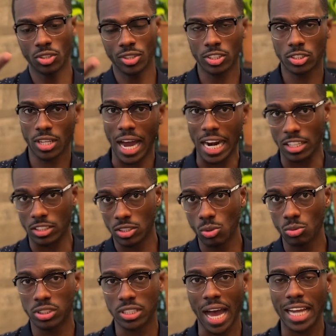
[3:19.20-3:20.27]
So there's kind of
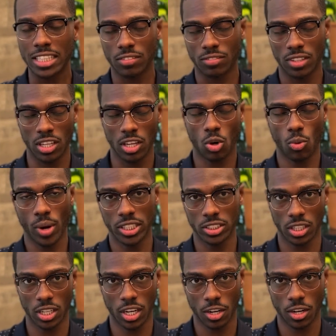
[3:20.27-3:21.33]
two sides of the
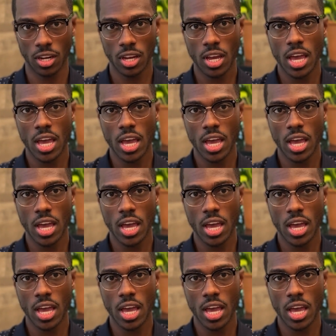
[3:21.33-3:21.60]
equation here.